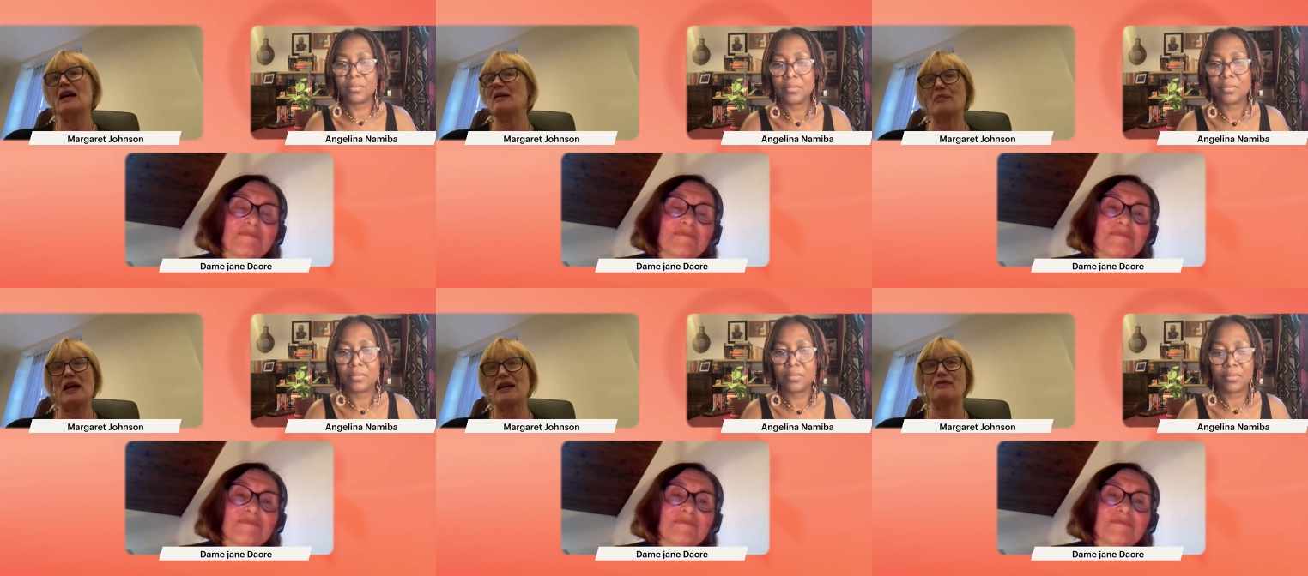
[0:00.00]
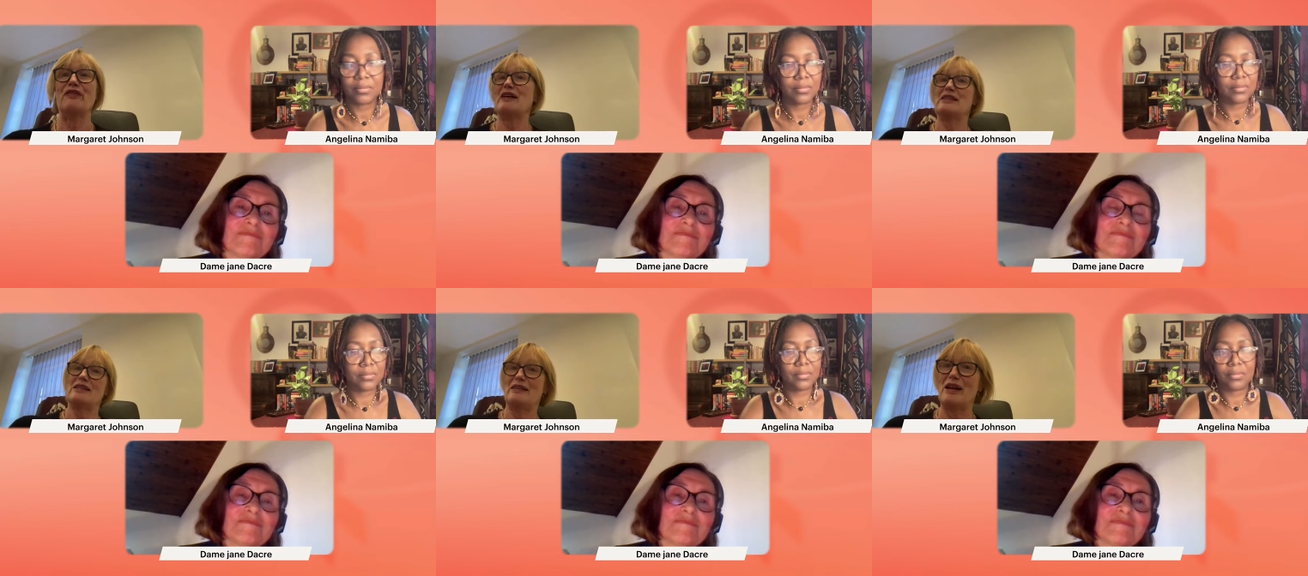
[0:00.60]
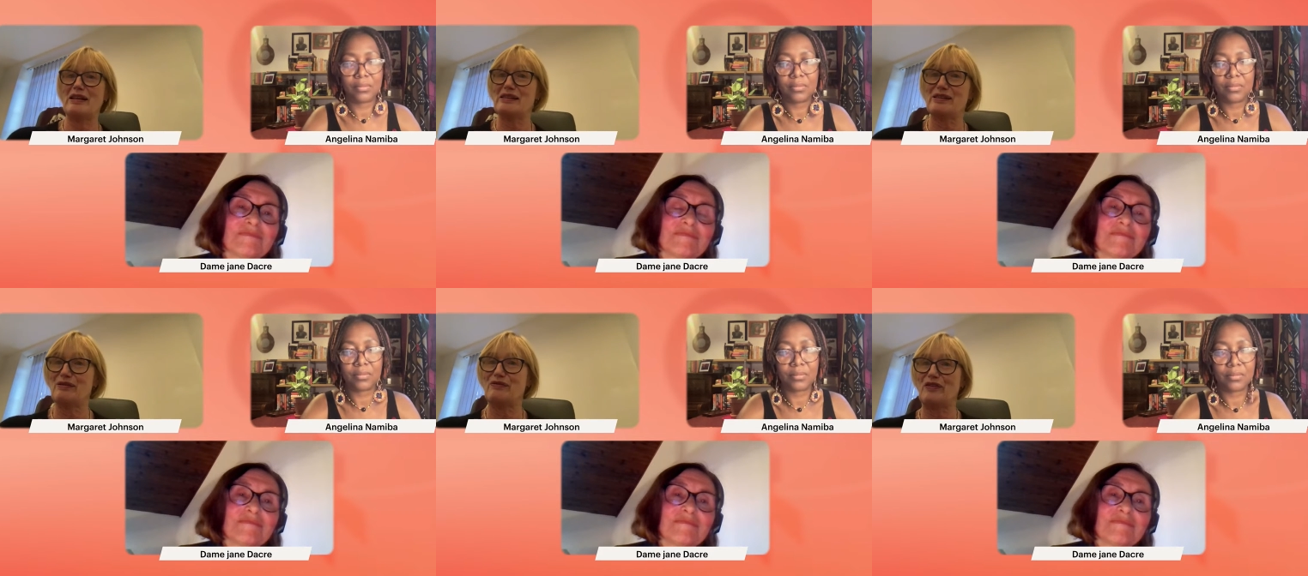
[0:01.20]
Speaker 1: um, and fighting the
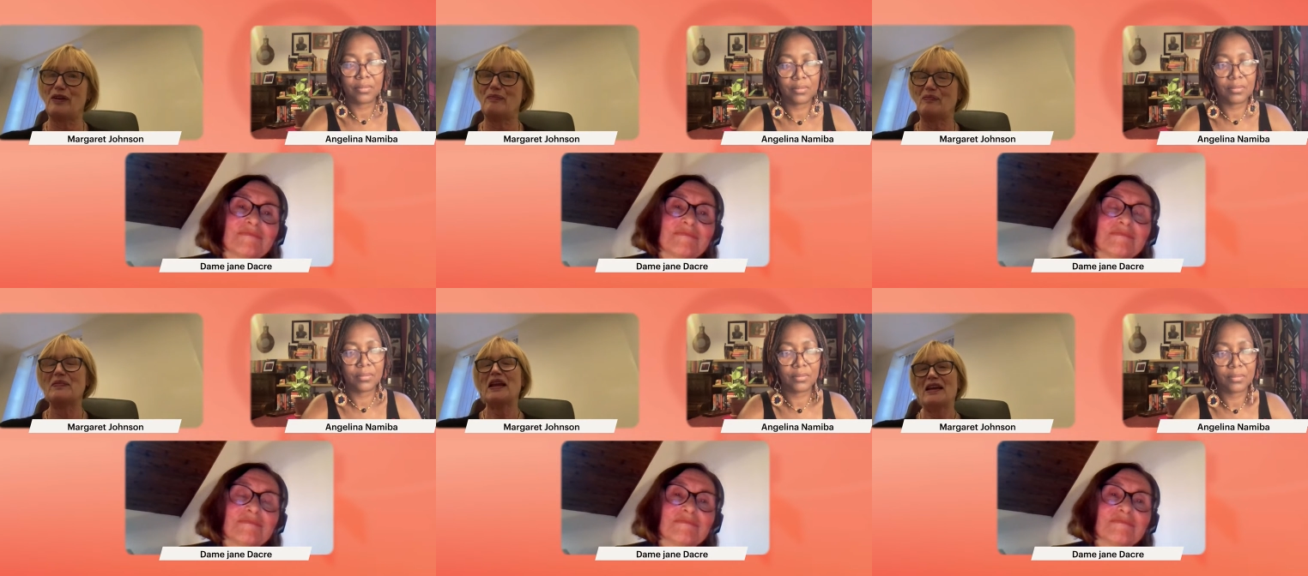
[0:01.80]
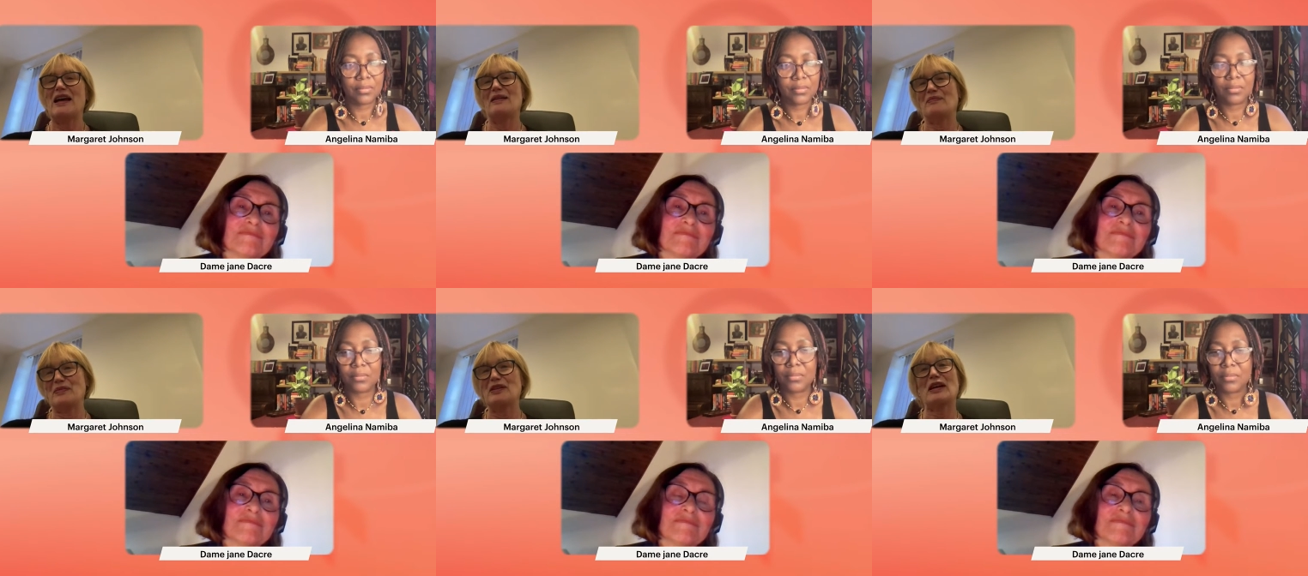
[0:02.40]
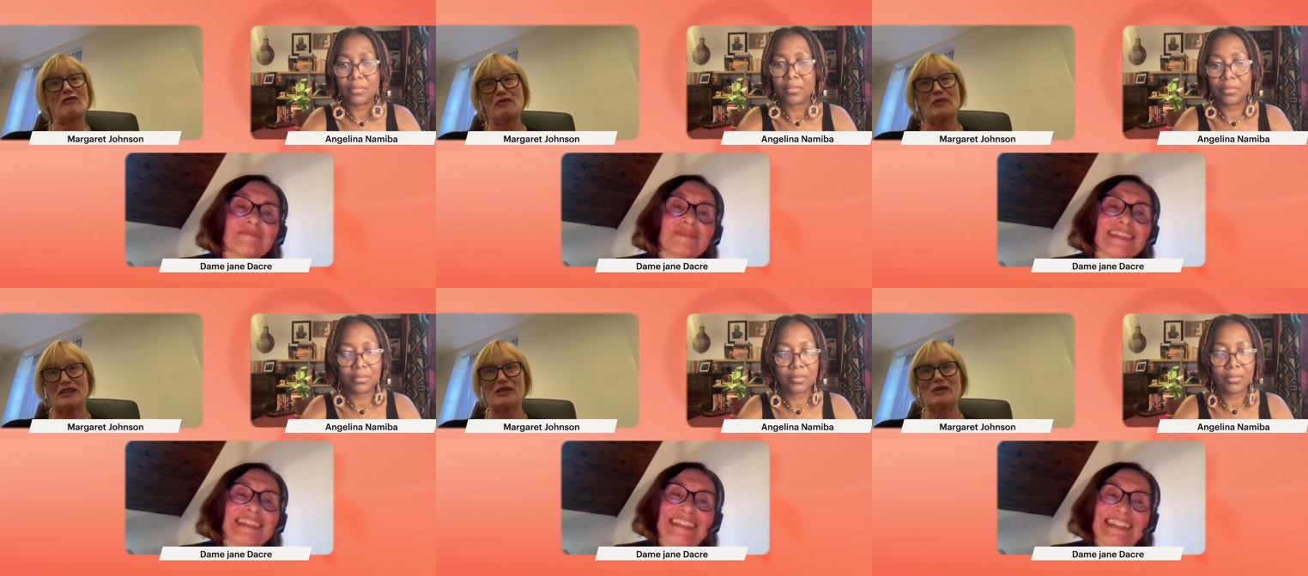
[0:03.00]
likes of um, um, the
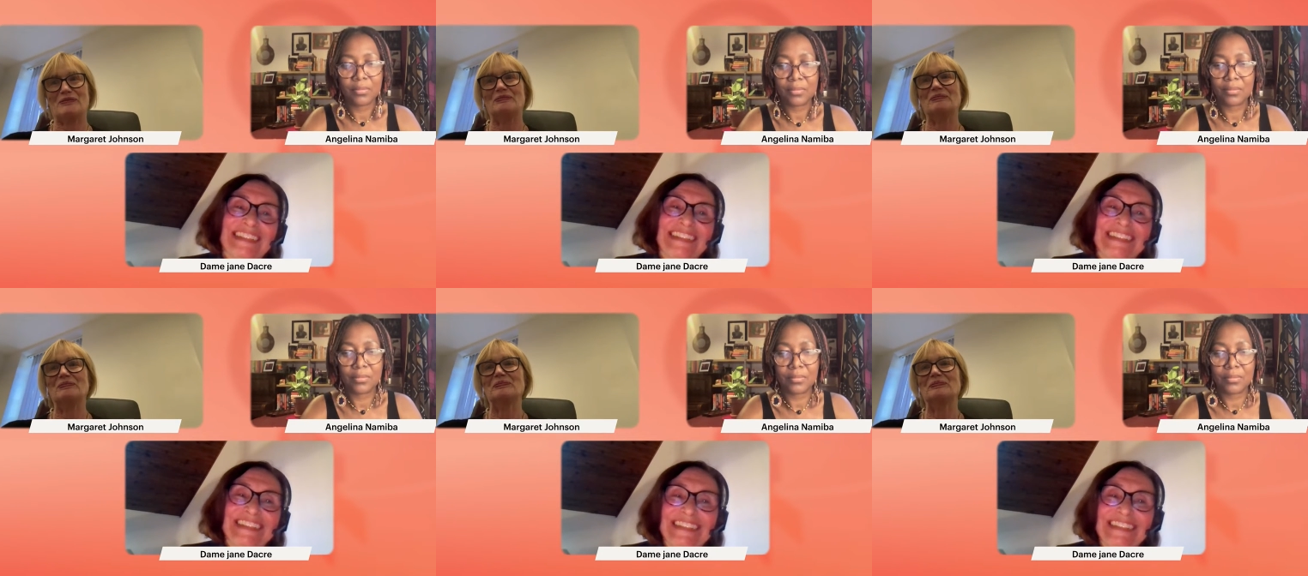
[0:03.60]
government.